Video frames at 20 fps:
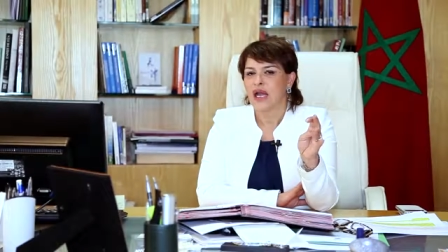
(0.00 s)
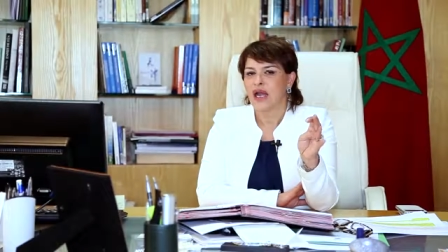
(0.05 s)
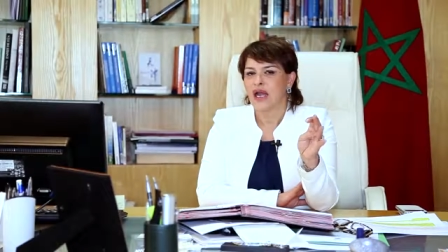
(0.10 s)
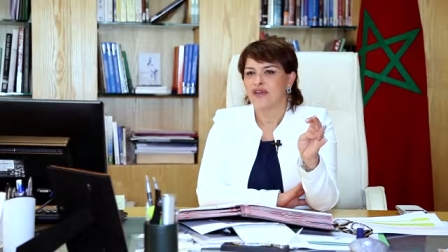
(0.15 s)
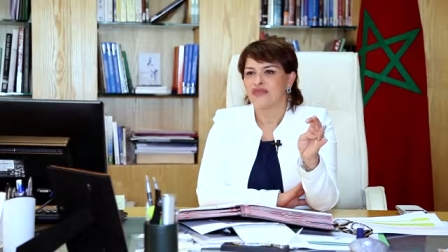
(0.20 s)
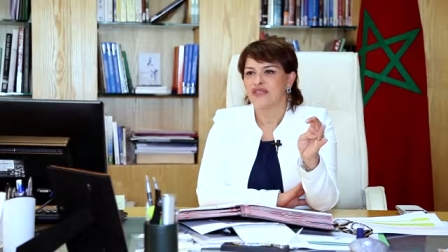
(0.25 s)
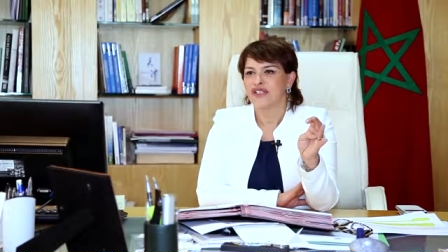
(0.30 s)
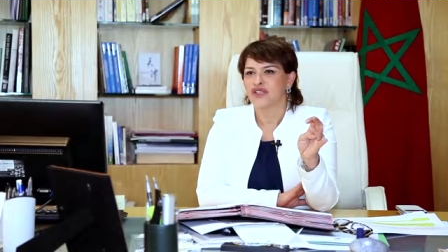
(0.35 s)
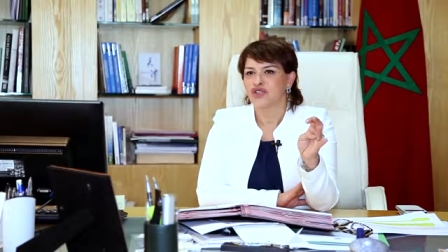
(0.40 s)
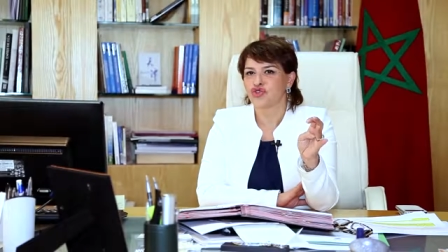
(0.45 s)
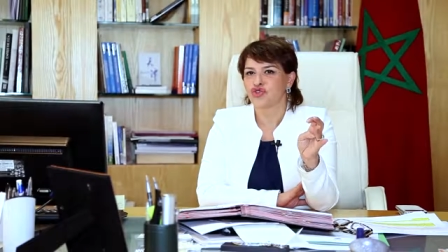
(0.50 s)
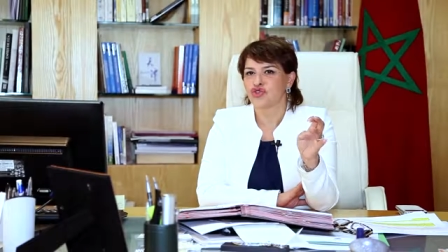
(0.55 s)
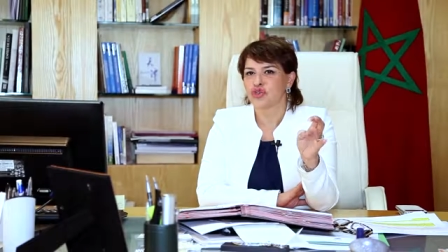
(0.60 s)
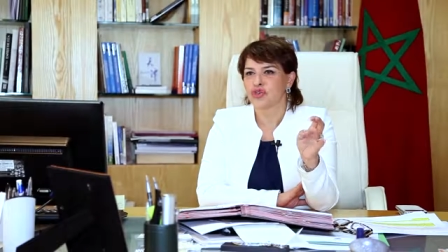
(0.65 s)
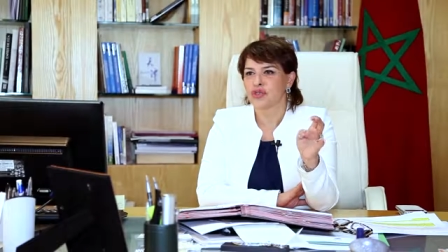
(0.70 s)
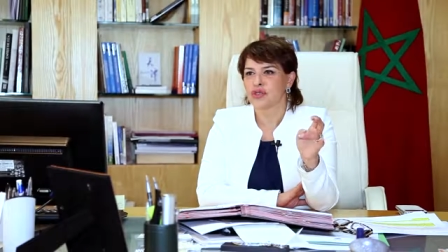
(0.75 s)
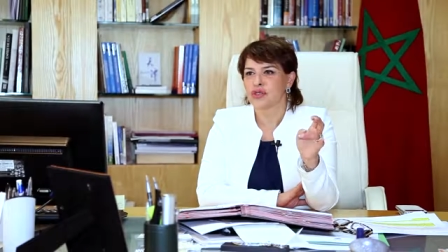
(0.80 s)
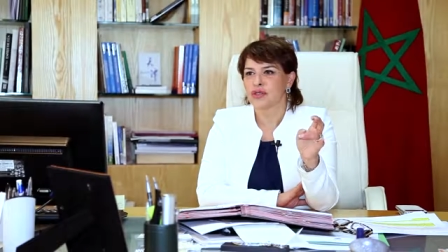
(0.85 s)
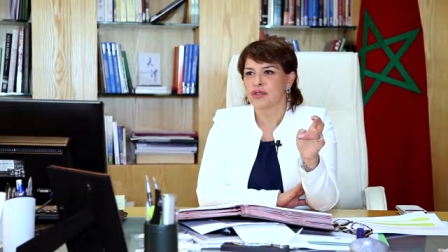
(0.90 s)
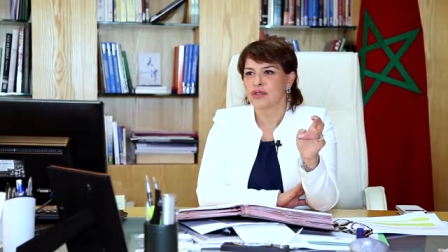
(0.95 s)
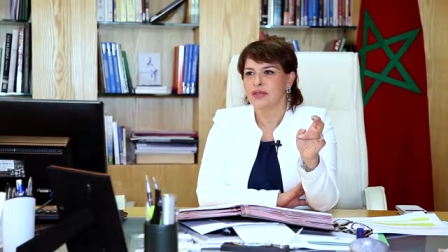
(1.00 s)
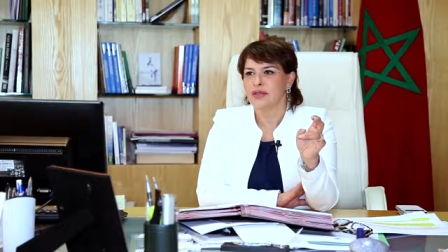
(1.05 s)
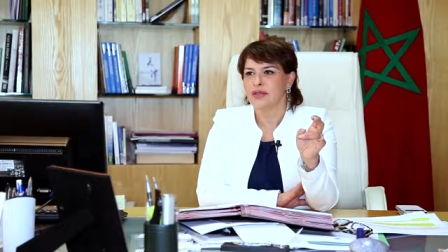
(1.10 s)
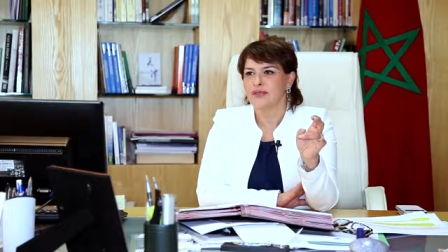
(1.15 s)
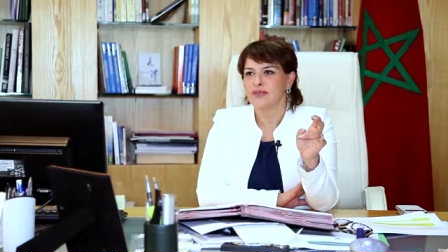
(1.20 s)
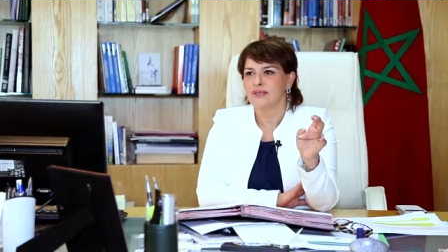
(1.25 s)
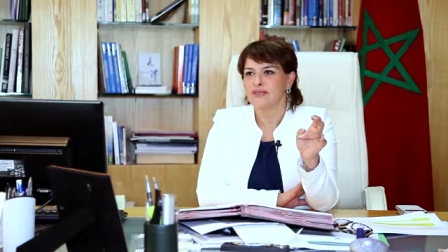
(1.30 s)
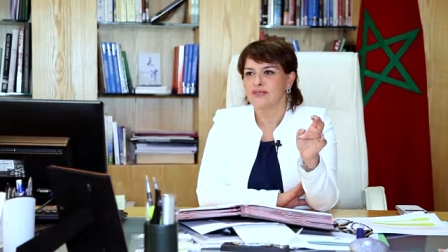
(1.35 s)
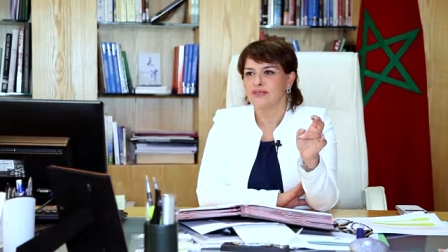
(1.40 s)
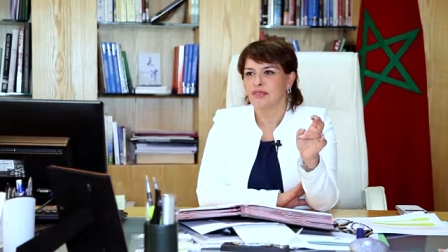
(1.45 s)
I feel stronger.
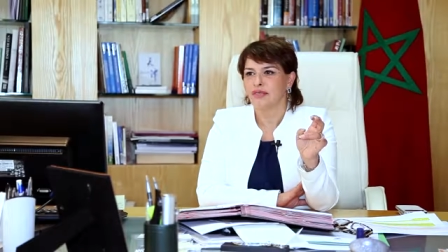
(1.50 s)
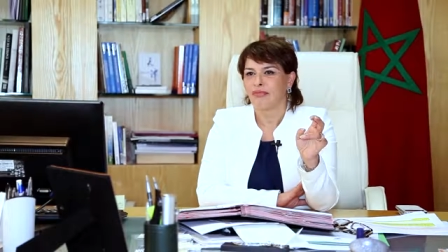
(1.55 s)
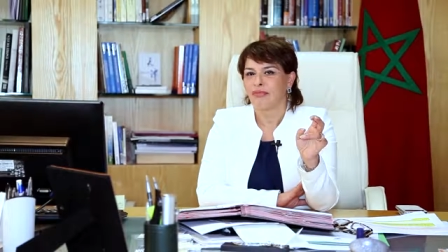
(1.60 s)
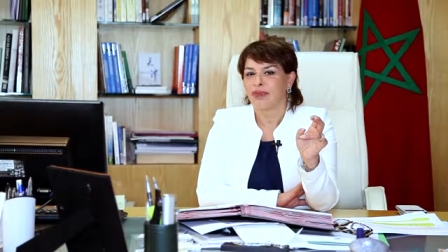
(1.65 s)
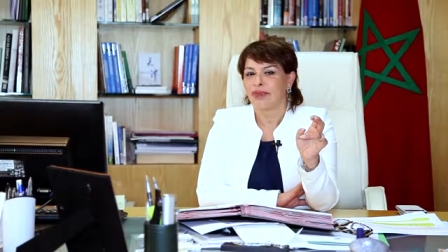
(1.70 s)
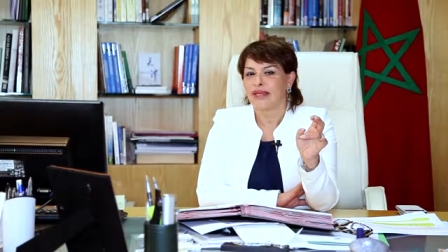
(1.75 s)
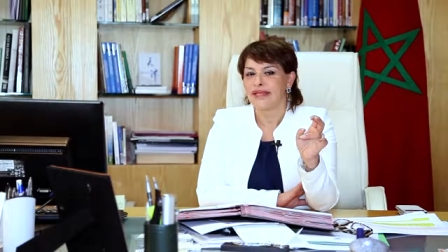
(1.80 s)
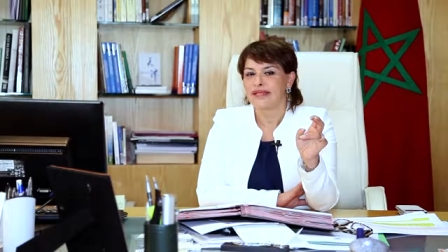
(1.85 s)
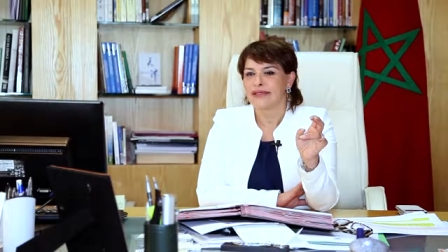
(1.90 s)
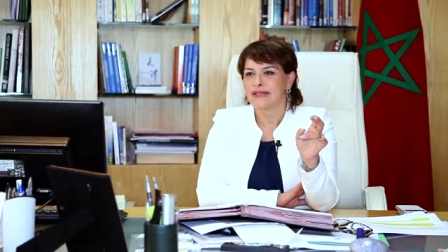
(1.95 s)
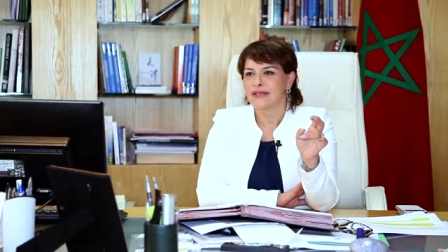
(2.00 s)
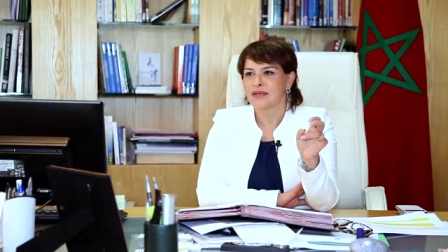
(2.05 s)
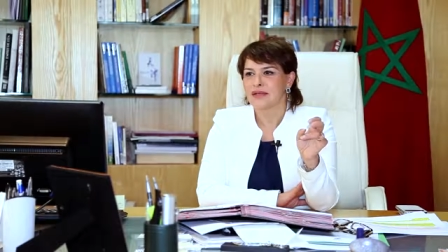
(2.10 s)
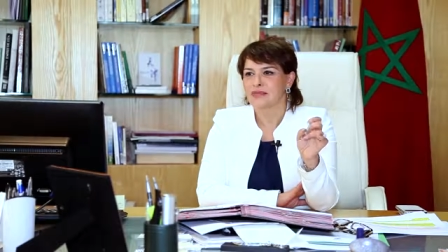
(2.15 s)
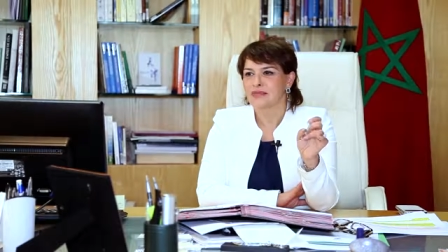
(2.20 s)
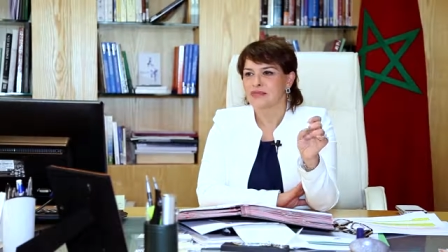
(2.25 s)
Yes,